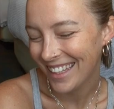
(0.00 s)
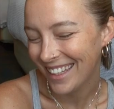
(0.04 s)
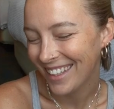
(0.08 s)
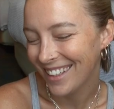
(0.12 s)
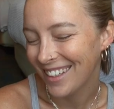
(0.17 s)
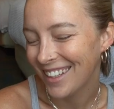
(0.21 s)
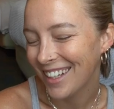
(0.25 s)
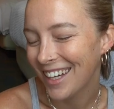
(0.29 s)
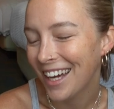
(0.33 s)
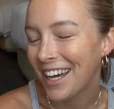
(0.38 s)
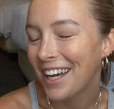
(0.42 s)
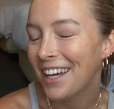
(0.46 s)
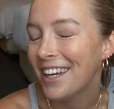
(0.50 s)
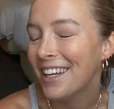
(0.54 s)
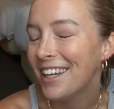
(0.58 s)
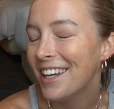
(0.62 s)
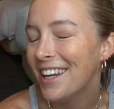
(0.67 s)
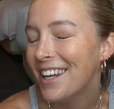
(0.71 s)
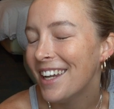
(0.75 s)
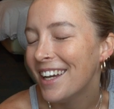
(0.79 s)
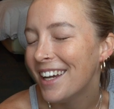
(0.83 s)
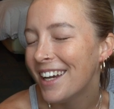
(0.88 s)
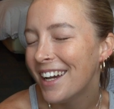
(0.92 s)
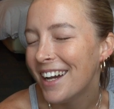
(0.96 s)

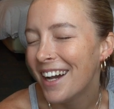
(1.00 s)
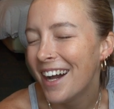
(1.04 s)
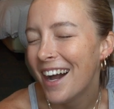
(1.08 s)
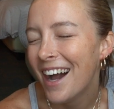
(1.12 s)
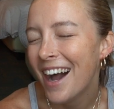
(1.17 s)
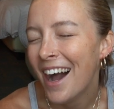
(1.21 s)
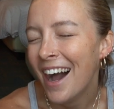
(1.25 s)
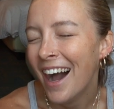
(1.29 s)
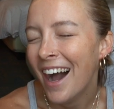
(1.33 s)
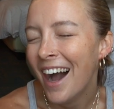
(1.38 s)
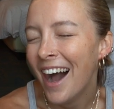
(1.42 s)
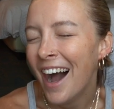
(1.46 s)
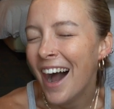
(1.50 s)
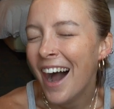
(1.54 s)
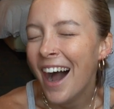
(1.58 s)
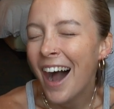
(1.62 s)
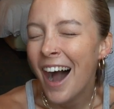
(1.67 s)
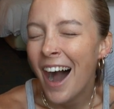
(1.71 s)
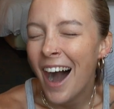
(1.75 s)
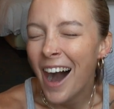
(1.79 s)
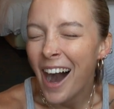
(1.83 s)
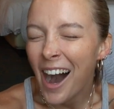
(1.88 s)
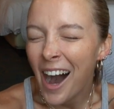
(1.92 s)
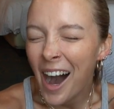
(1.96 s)
Good
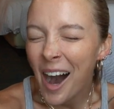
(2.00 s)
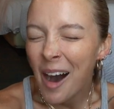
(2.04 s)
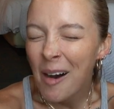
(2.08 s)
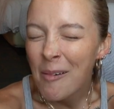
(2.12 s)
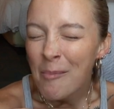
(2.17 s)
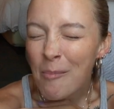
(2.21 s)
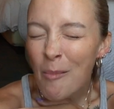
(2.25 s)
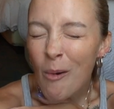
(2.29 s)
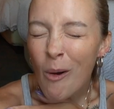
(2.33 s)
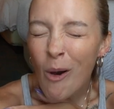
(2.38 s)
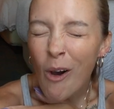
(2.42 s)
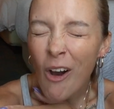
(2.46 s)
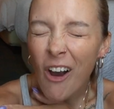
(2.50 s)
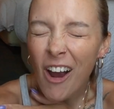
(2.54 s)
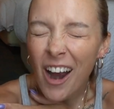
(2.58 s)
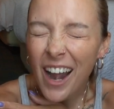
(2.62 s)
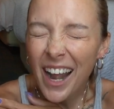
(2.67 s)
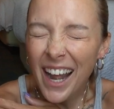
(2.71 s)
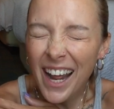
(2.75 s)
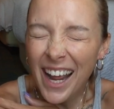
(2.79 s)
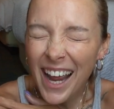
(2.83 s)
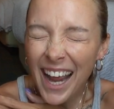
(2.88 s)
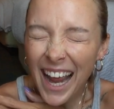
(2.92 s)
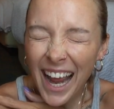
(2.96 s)

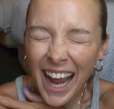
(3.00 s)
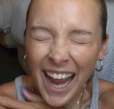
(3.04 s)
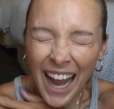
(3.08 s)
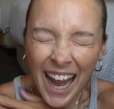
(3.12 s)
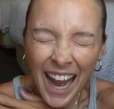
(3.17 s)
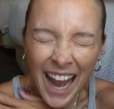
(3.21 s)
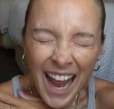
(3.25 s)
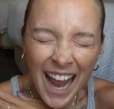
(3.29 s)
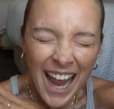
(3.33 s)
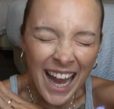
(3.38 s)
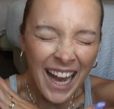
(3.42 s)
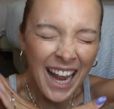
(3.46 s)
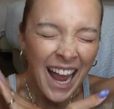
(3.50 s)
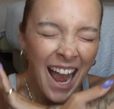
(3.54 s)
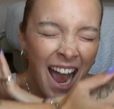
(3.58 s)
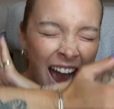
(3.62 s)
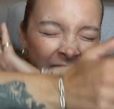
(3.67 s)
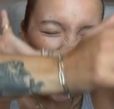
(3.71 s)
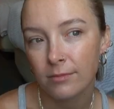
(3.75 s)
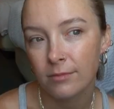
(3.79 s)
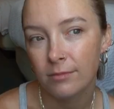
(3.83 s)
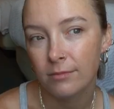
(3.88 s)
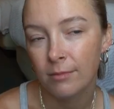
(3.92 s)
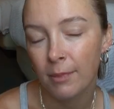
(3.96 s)
morning.
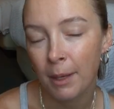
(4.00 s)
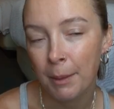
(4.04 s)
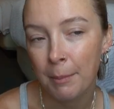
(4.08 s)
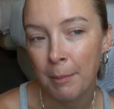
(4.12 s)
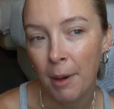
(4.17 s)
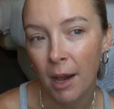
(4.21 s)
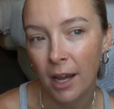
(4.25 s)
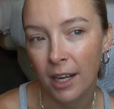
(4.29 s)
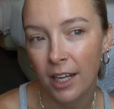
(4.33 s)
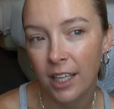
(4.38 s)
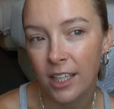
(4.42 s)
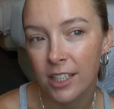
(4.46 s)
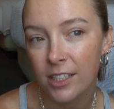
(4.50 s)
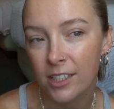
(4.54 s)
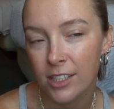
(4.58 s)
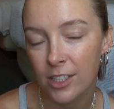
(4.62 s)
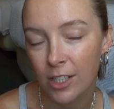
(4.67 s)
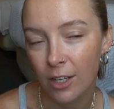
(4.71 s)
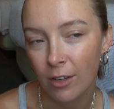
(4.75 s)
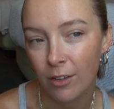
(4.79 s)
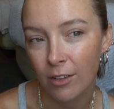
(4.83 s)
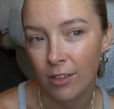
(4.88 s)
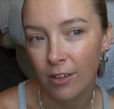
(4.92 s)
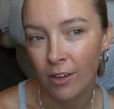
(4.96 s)
My body is
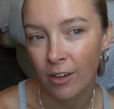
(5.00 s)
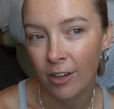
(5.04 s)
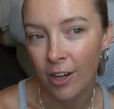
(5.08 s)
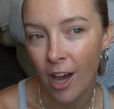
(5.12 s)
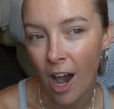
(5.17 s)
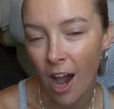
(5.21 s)
so thrown